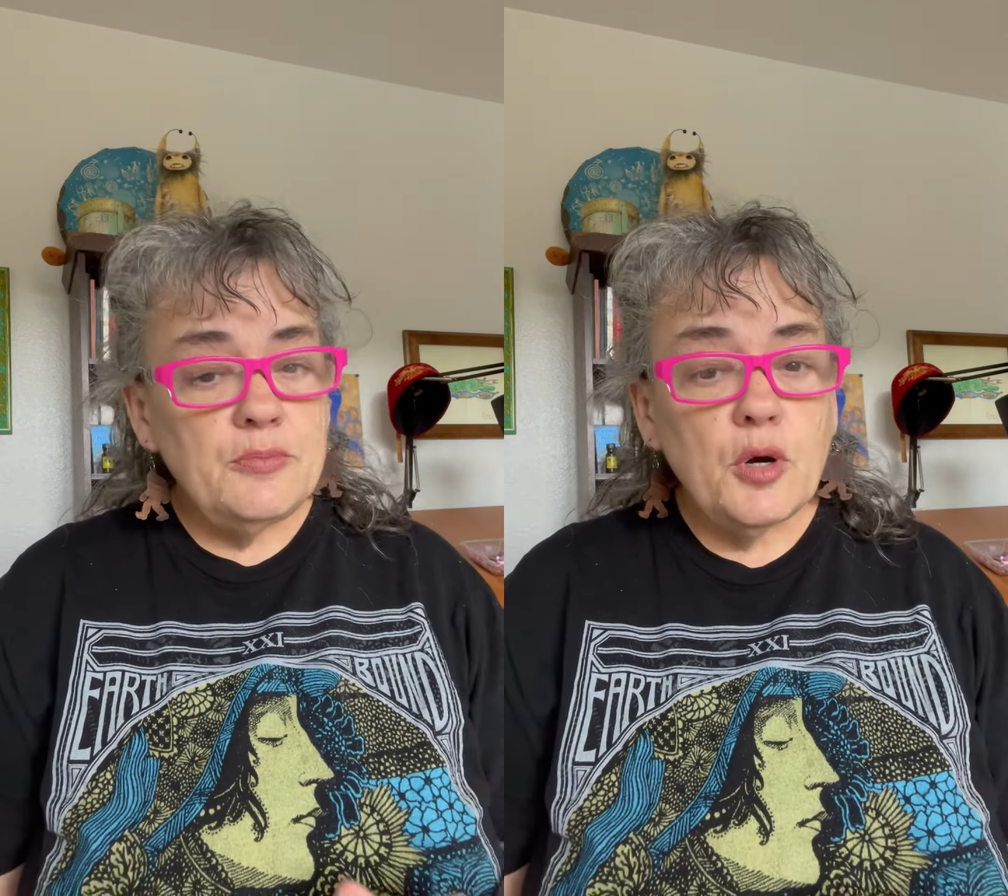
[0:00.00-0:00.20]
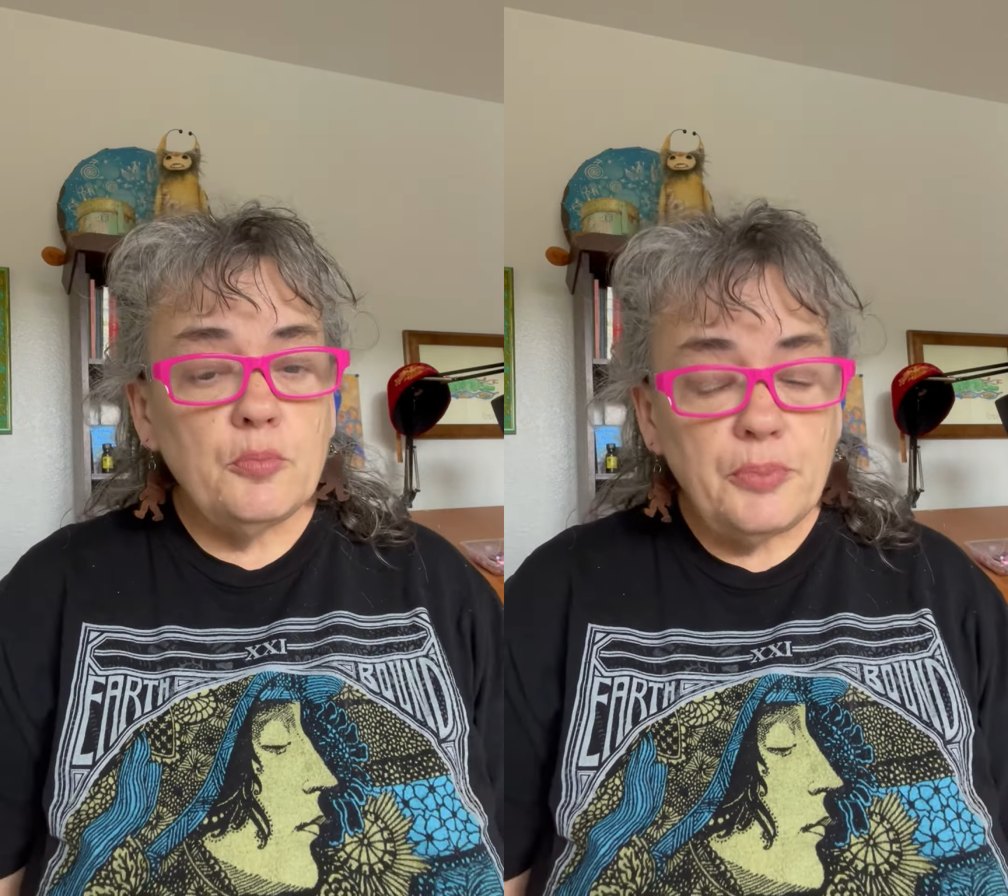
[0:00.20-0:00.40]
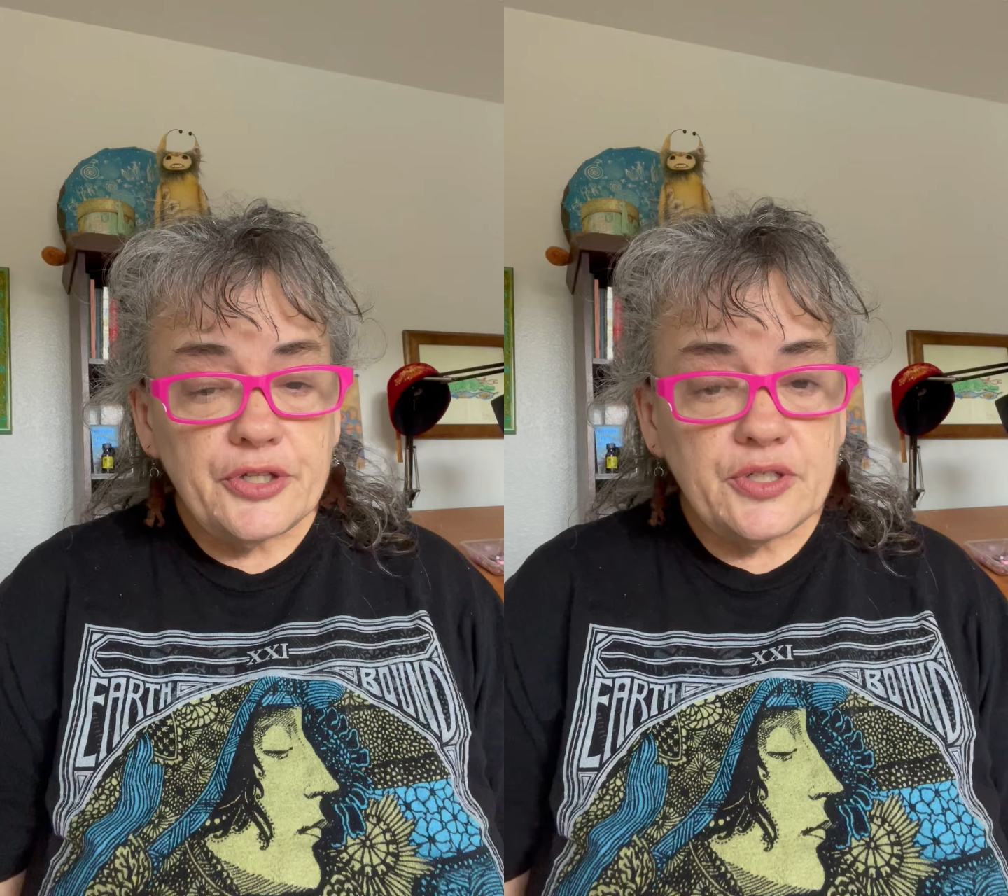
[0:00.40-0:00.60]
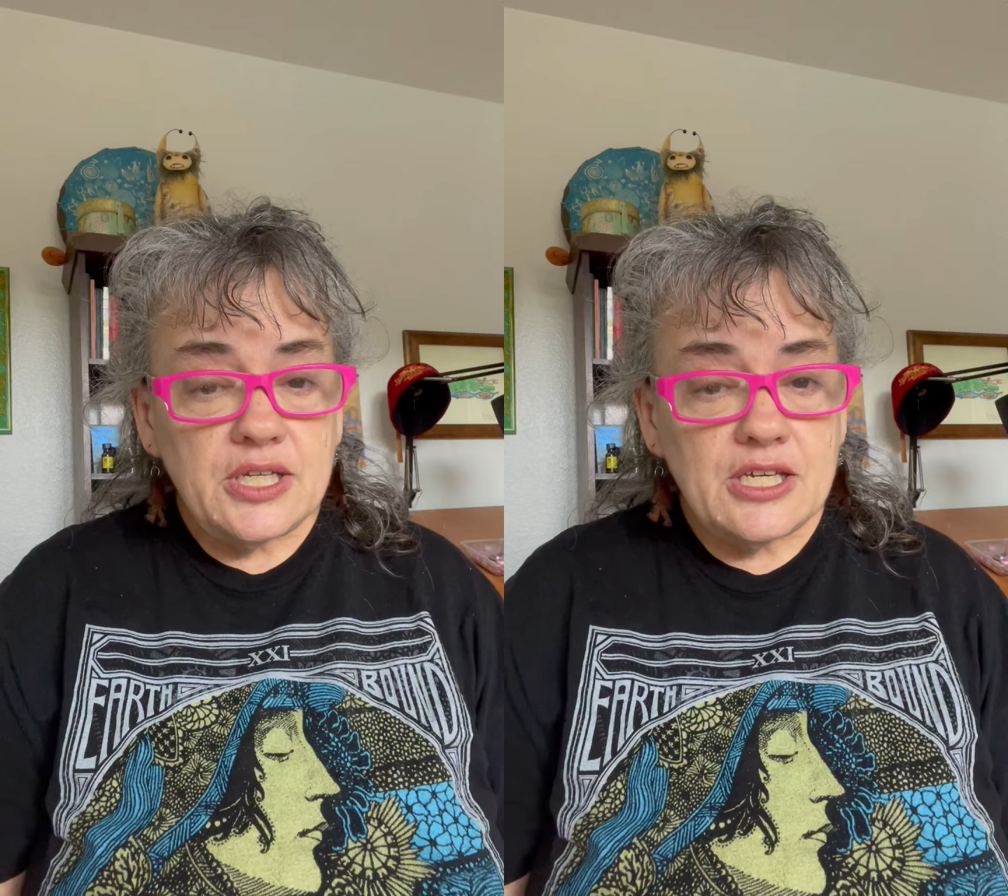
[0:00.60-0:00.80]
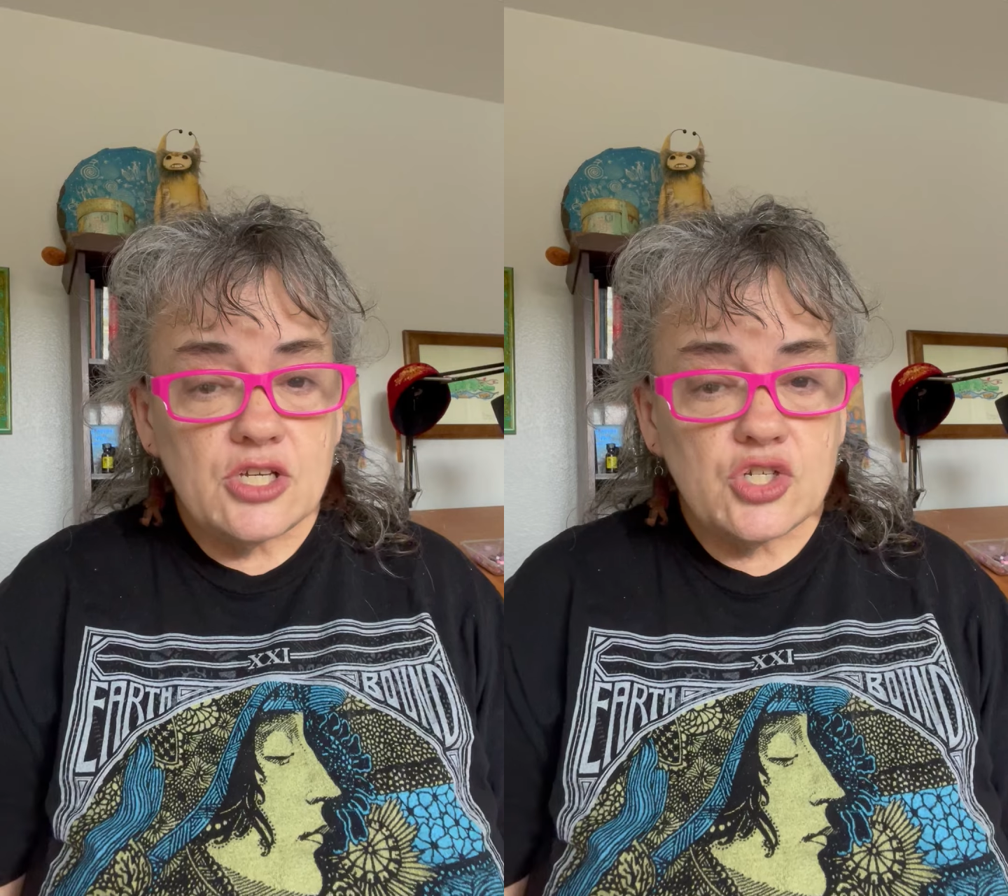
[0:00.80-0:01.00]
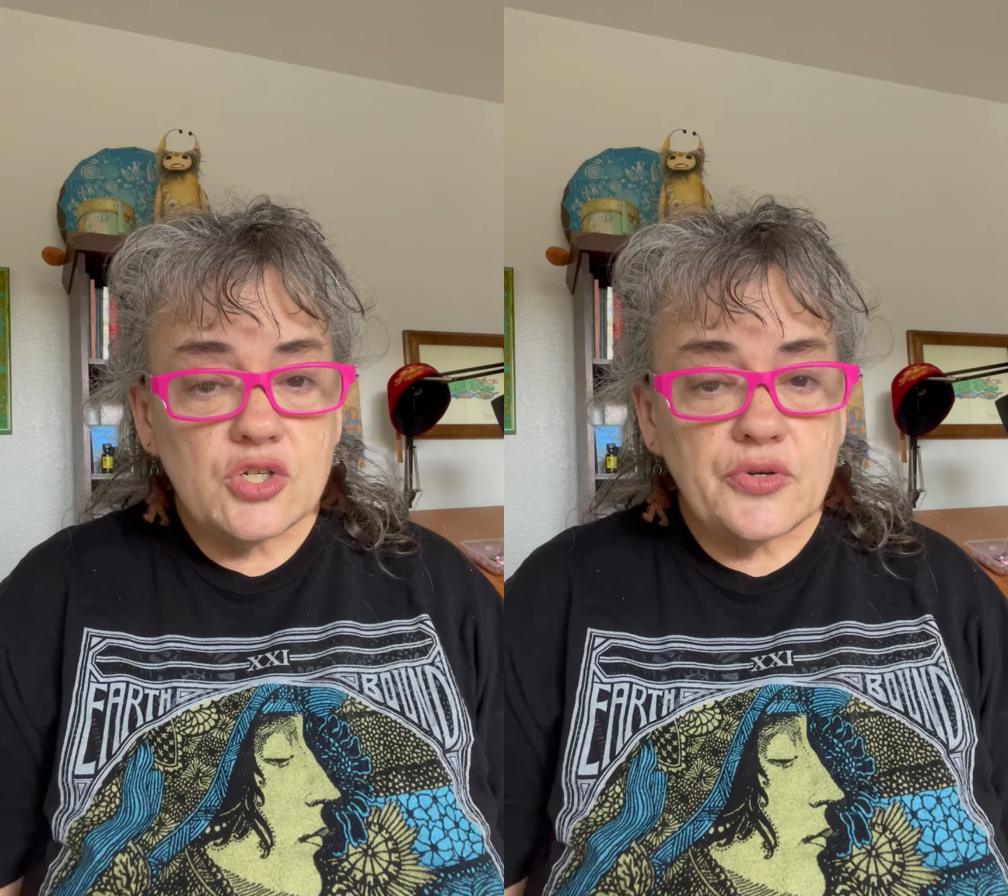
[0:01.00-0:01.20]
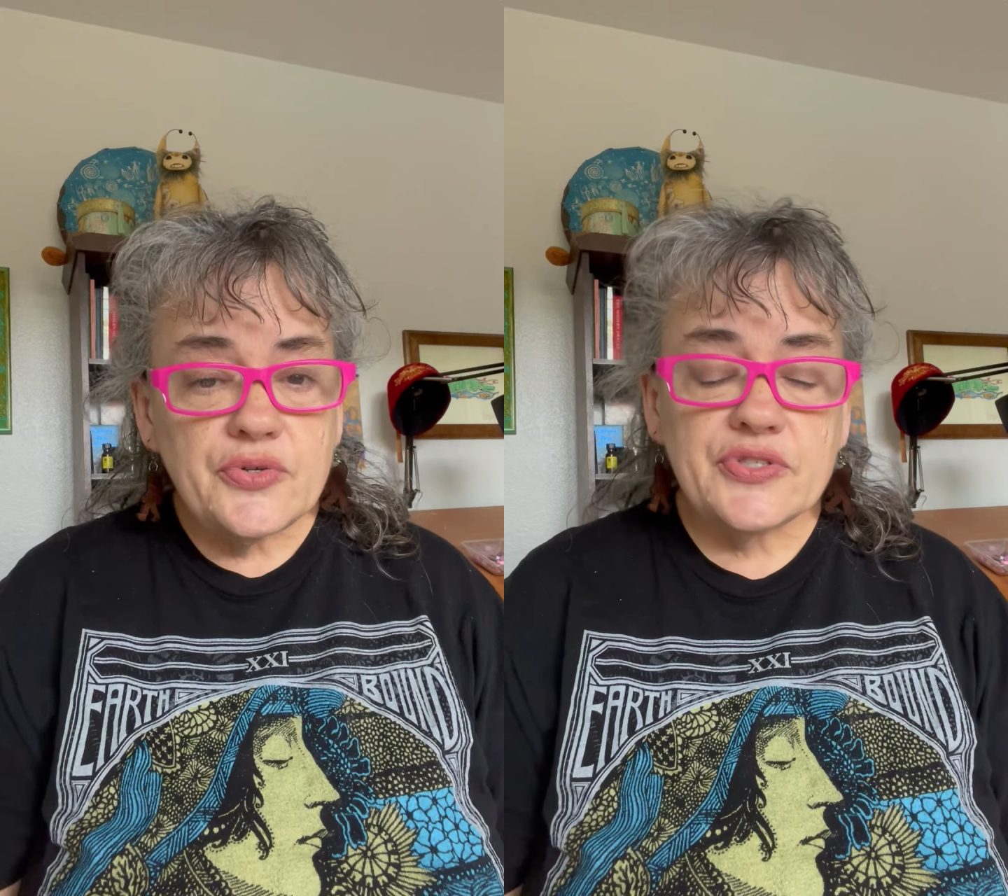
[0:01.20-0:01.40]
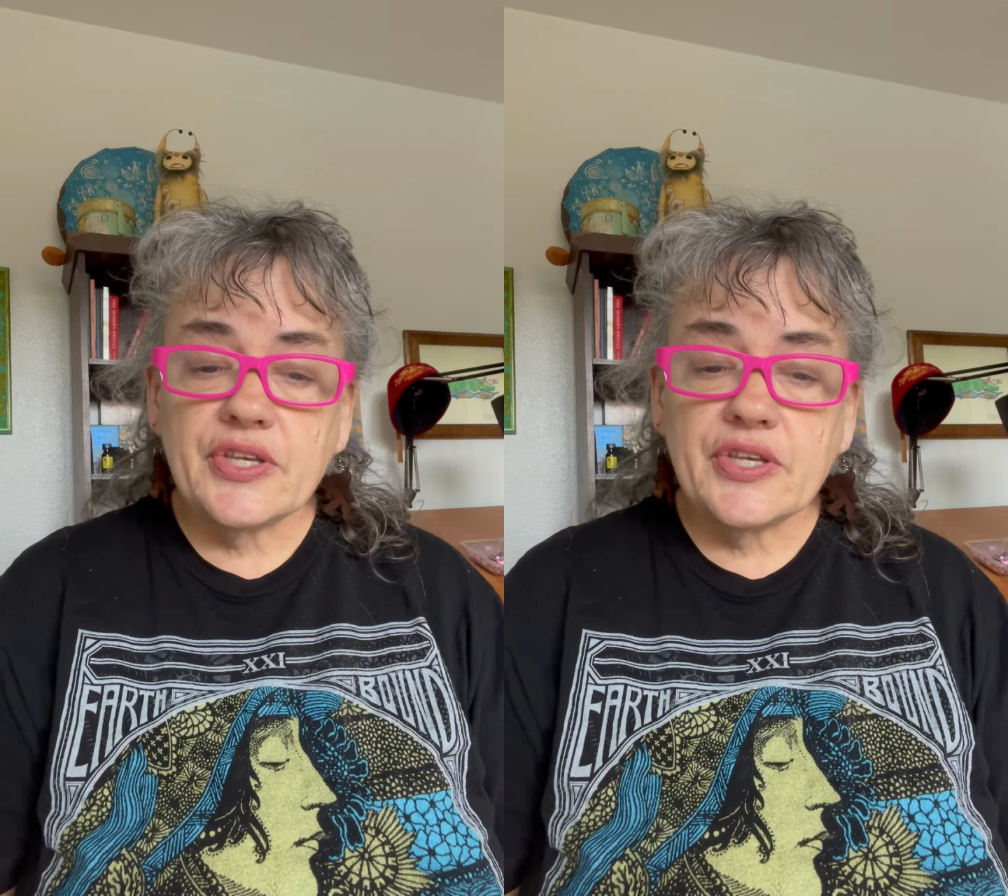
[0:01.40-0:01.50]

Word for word: mobility issues,